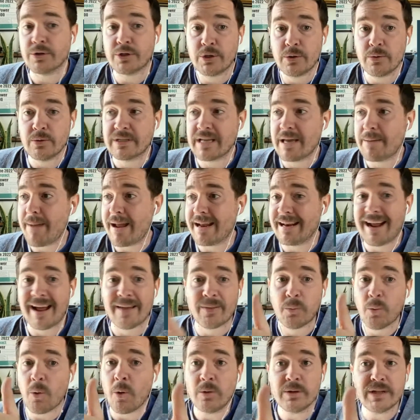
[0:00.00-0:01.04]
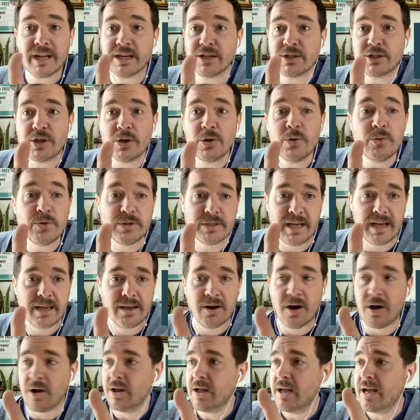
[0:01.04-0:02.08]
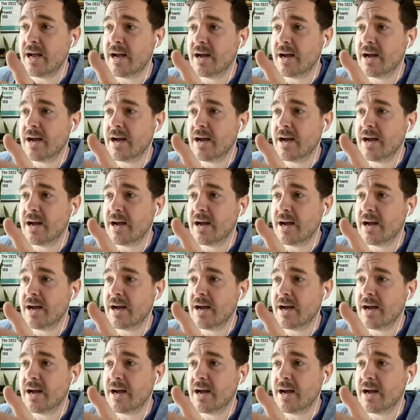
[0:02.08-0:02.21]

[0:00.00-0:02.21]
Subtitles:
Tuesday, May 9th. We're only on Tuesday, y'all.